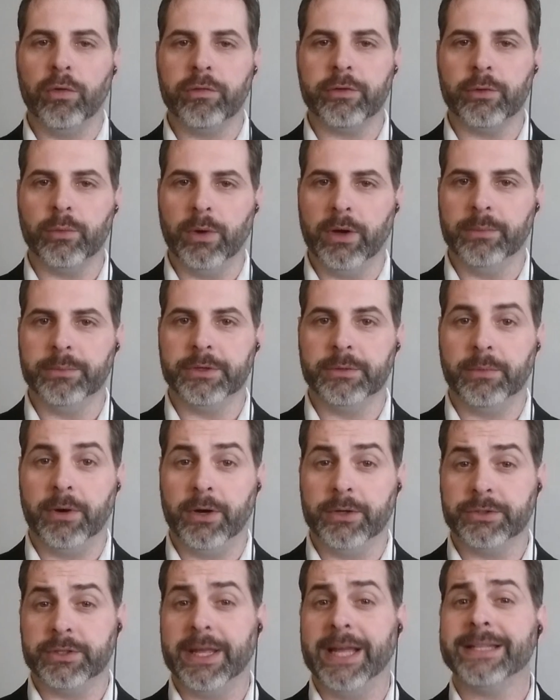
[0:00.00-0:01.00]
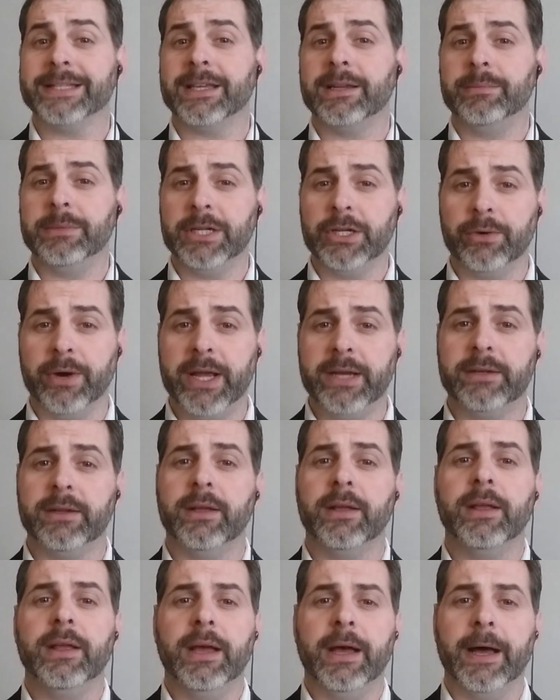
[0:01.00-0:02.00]
overwhelm tomorrow. So that's going to be great.
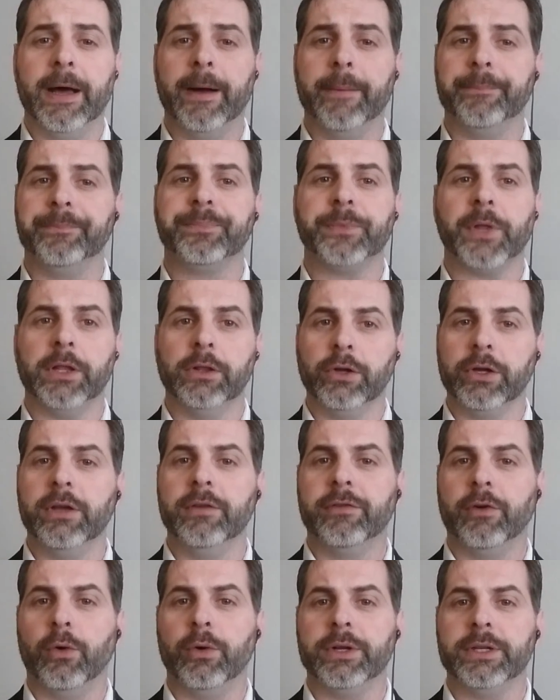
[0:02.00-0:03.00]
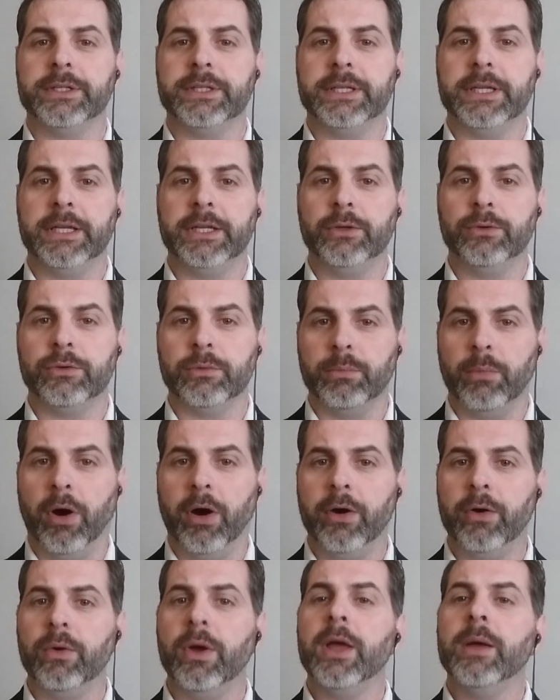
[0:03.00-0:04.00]
Looking forward to seeing you
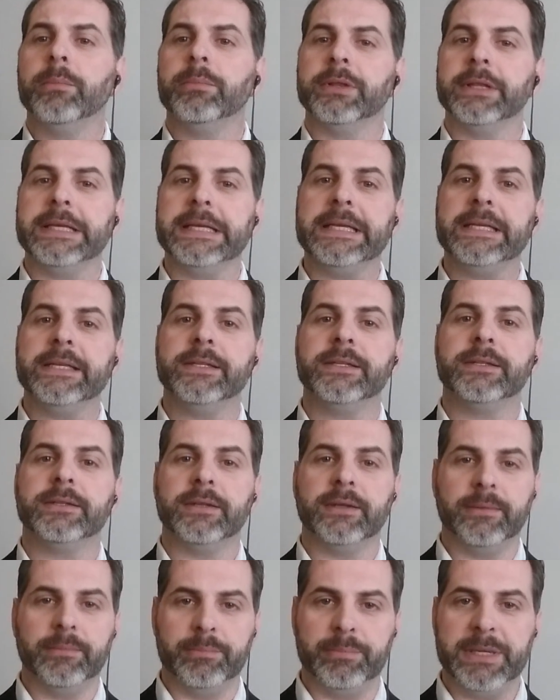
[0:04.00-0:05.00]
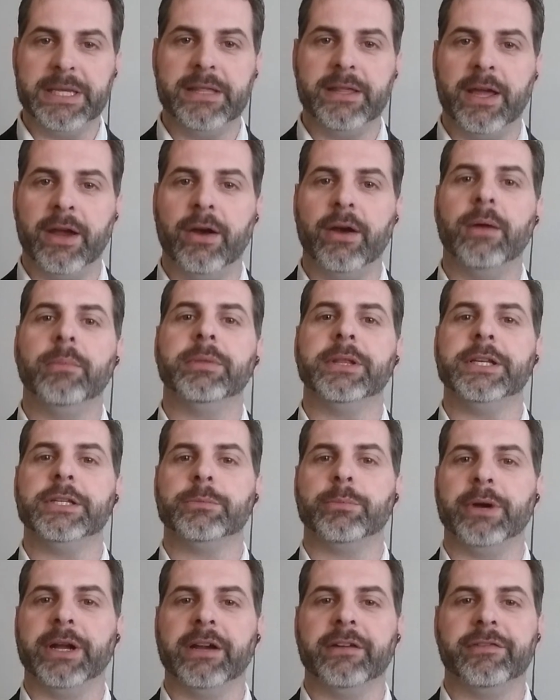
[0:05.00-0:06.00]
tomorrow. Please be there. Please
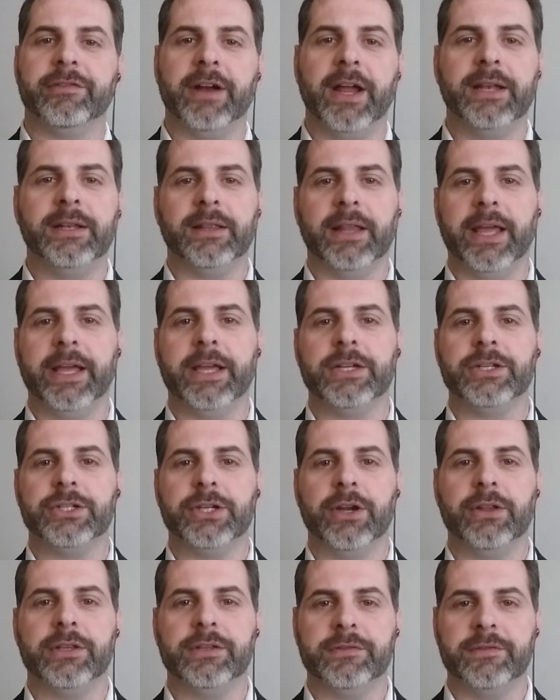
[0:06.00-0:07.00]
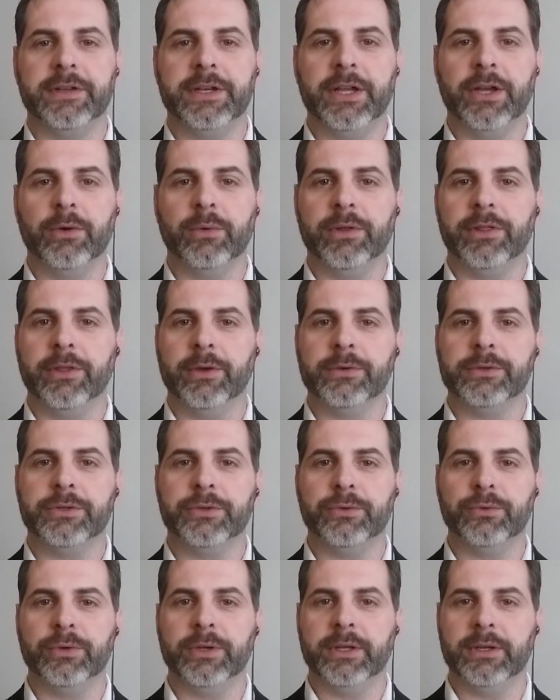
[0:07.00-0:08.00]
bring a friend, like and share this video with those
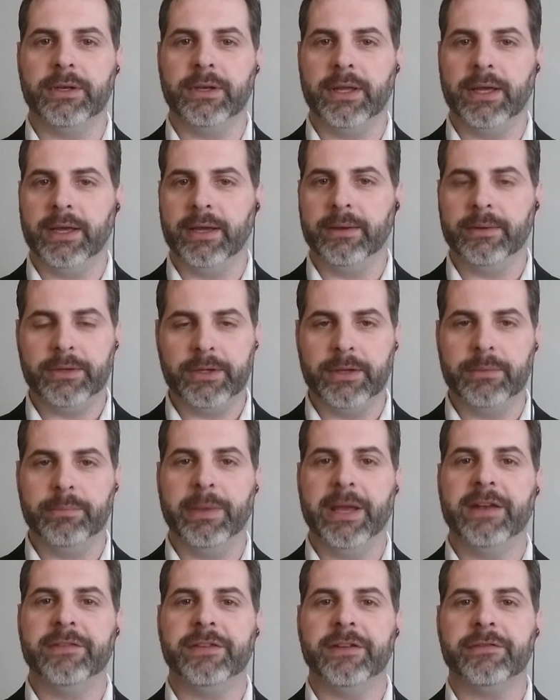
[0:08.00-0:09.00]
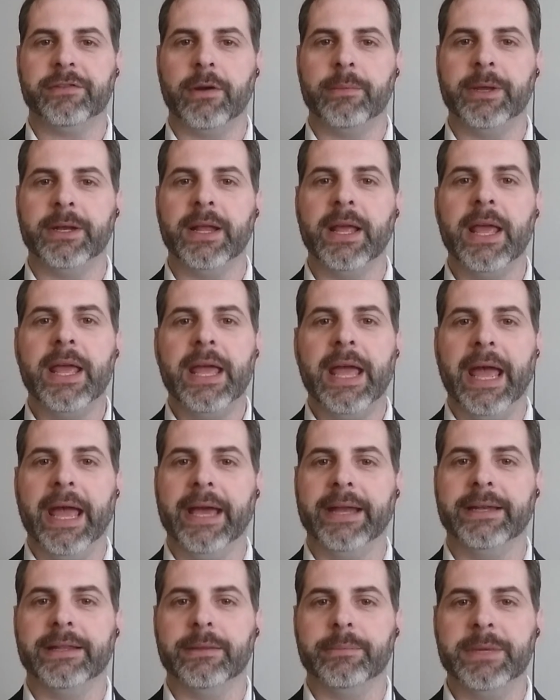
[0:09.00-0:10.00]
who can benefit from it.
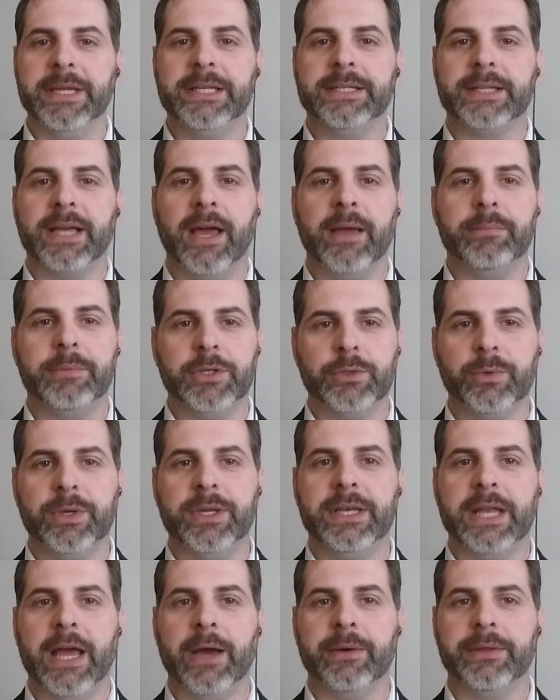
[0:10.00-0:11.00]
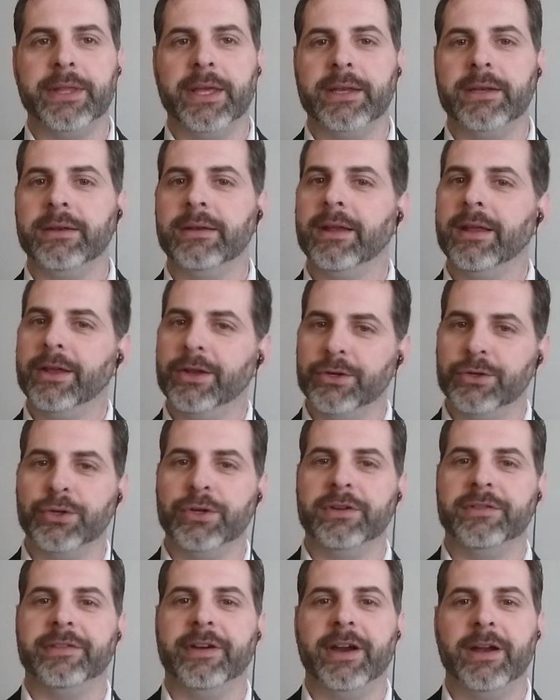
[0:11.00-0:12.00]
And in the meantime, between now and then, do
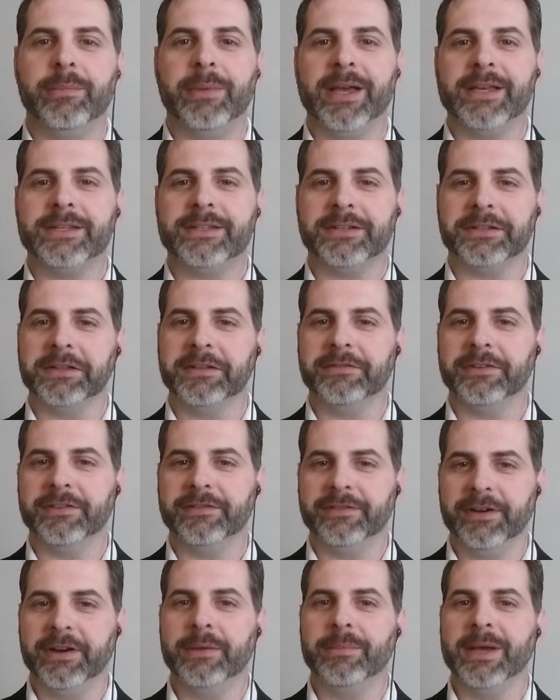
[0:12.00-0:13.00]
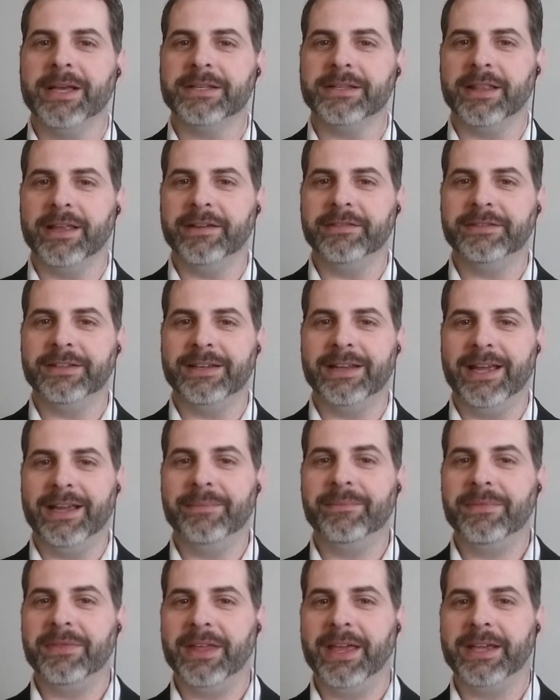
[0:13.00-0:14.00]
your very best to live your very best life today.
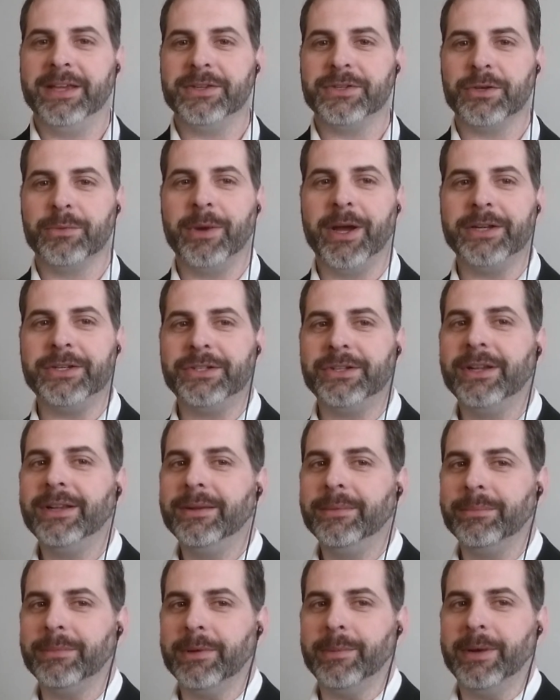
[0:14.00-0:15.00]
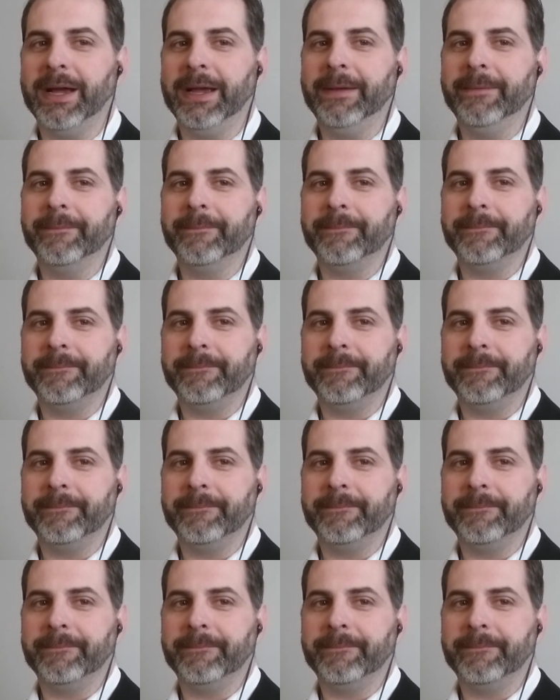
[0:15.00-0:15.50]
Thank you so much. Bye-bye.